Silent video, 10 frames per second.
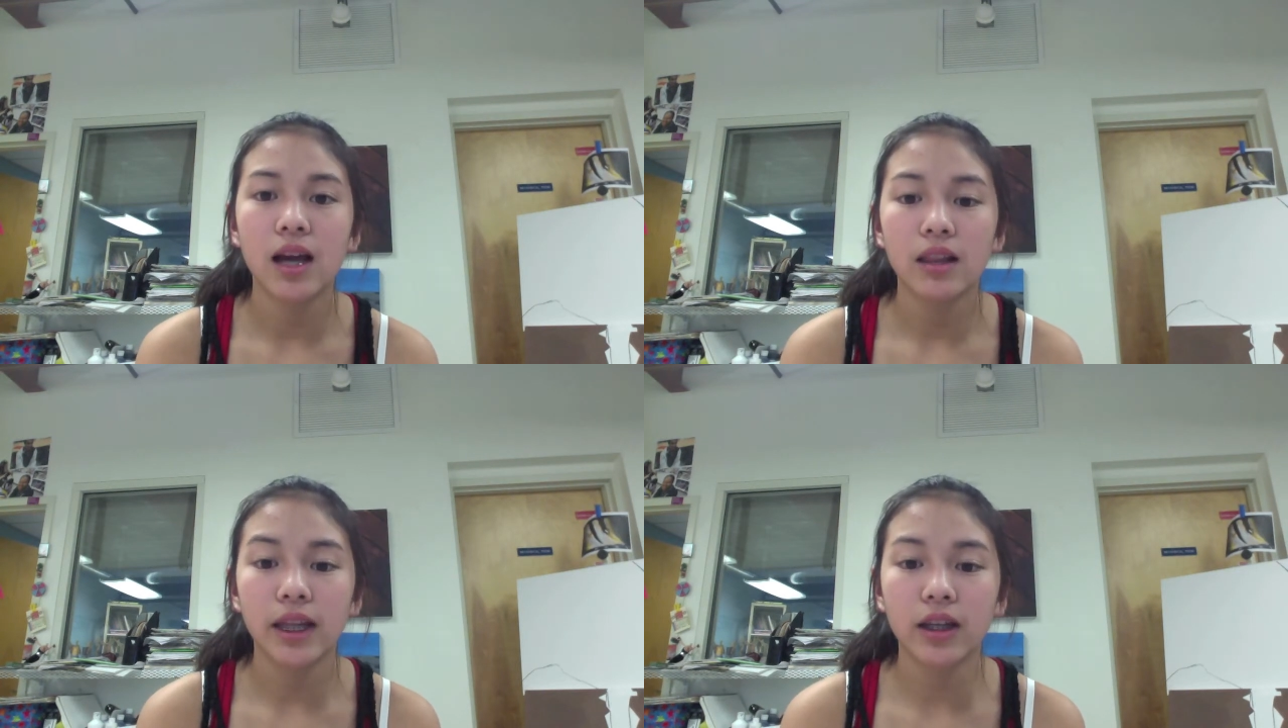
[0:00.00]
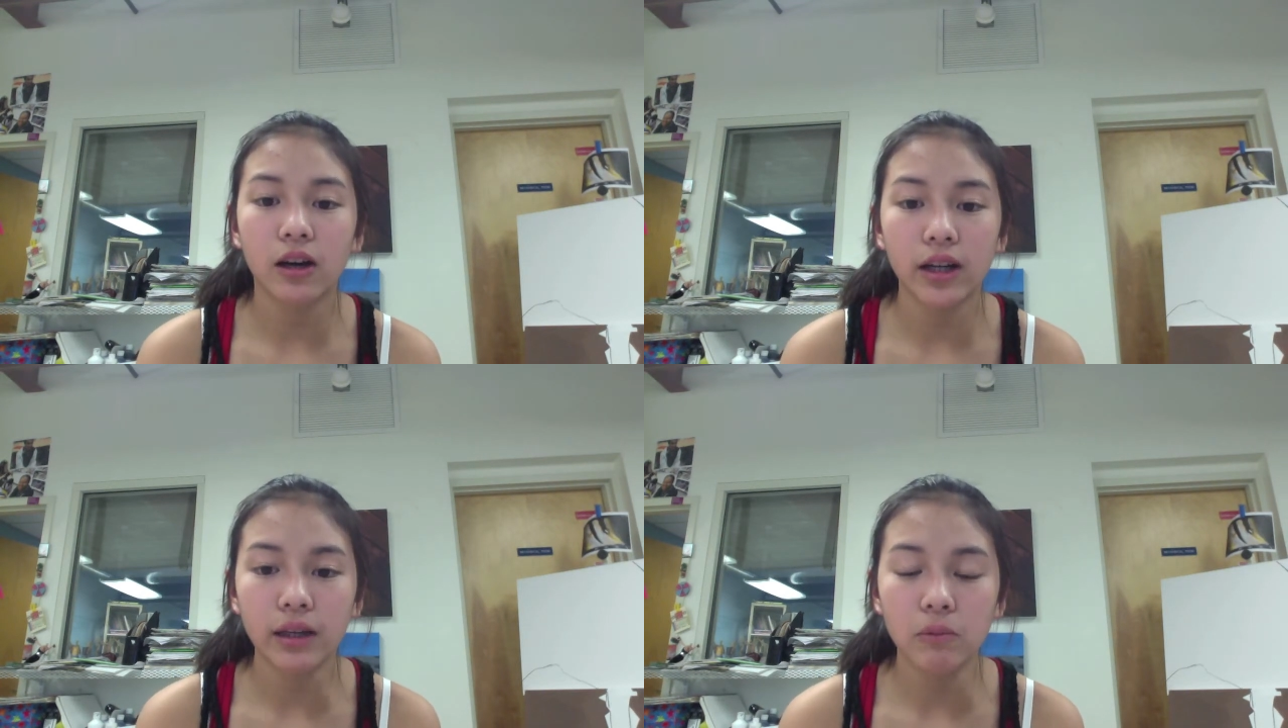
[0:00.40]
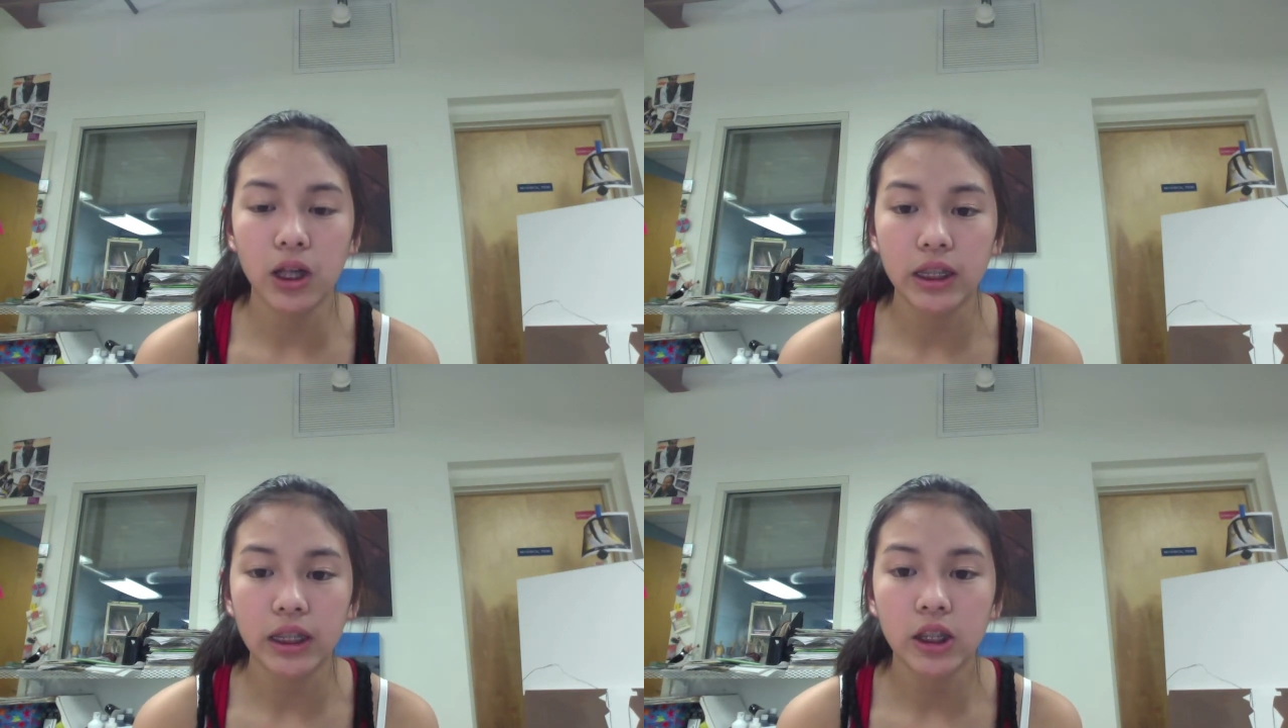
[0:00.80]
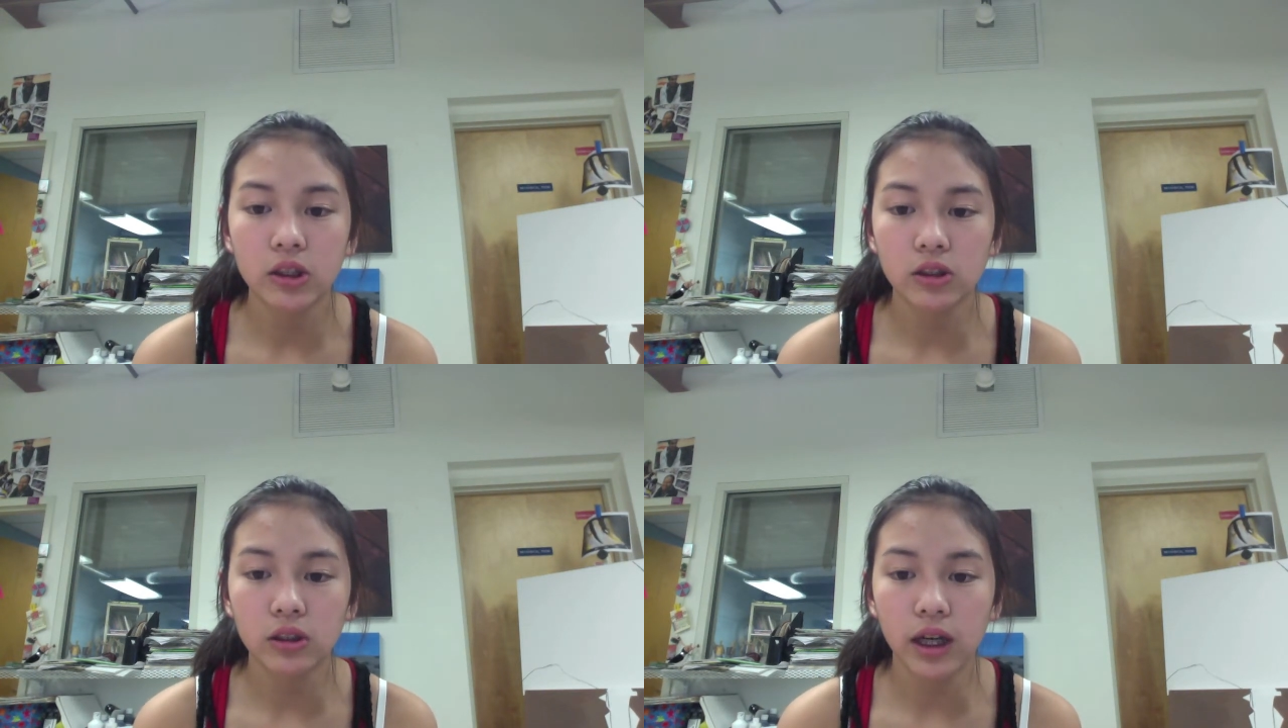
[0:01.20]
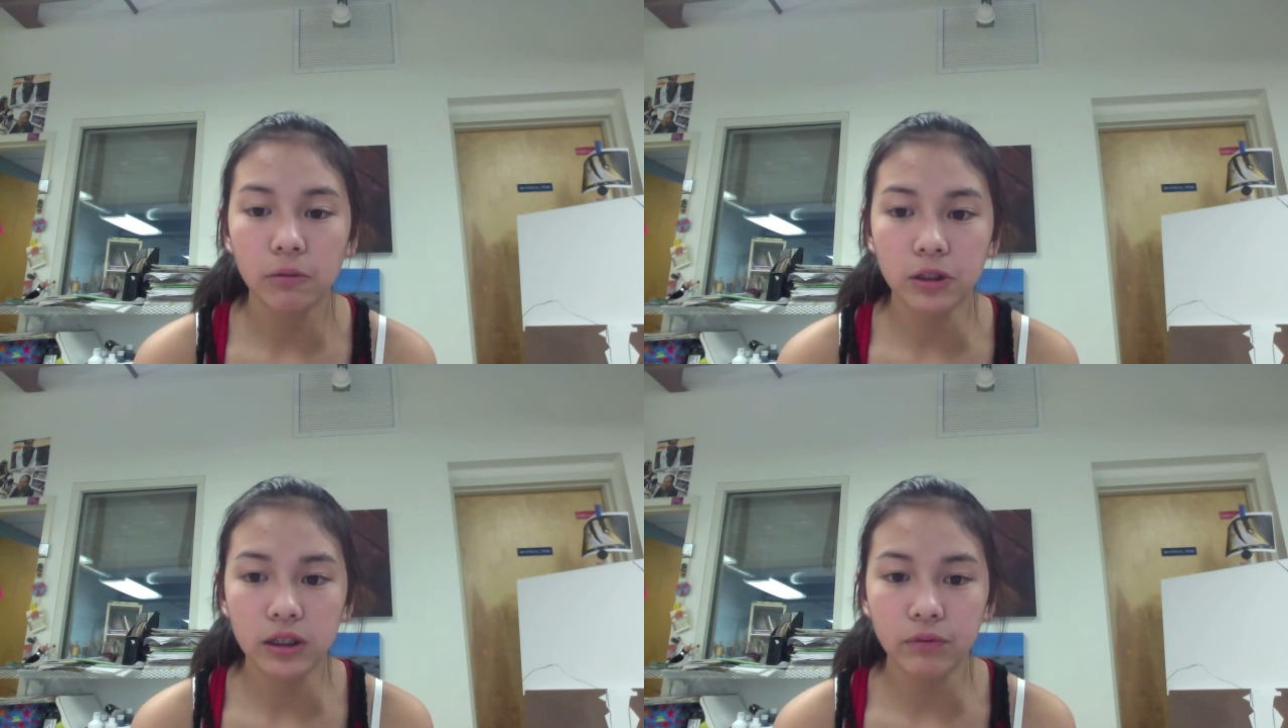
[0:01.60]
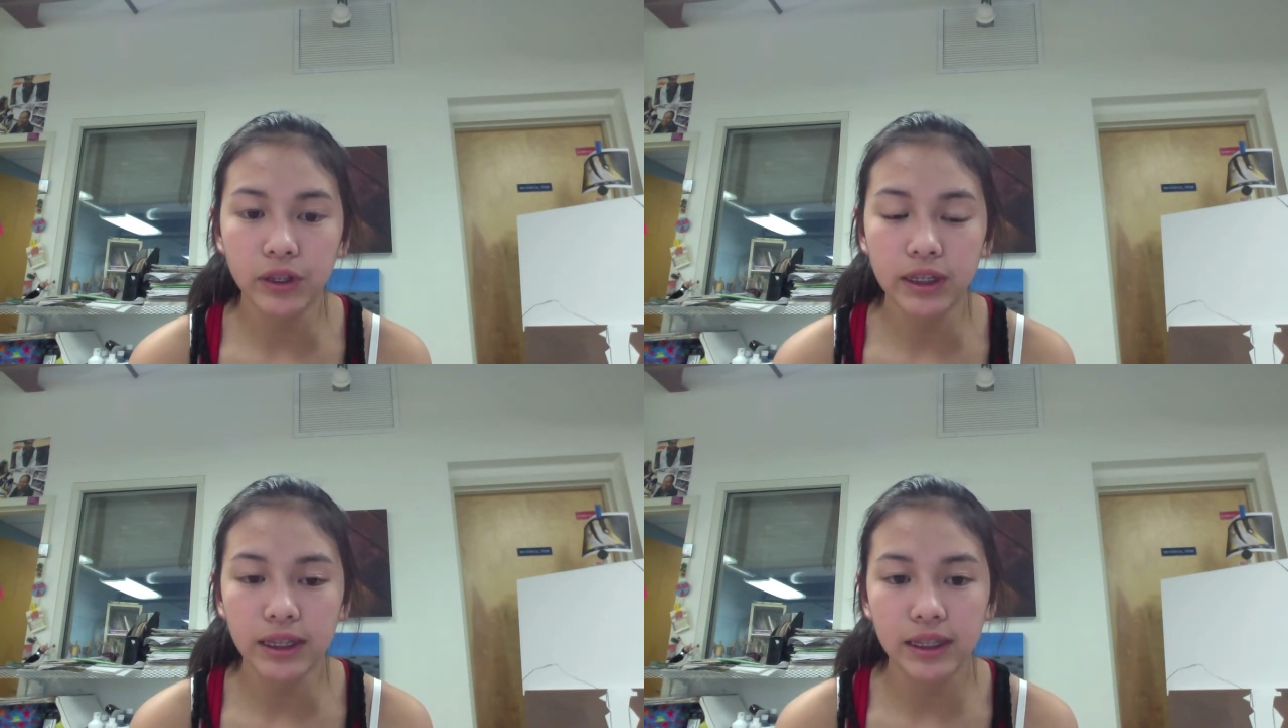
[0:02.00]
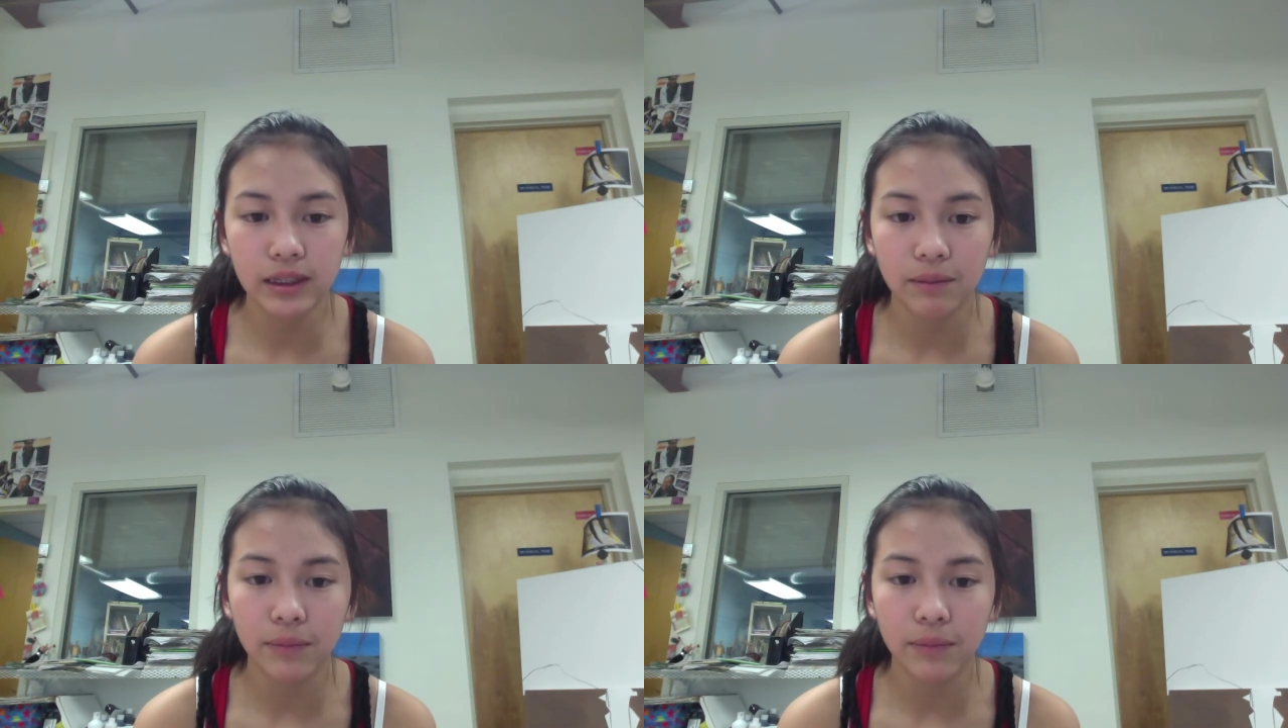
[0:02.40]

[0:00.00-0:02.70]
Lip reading: Like Ghana and Mali, Songhai was converted to Islam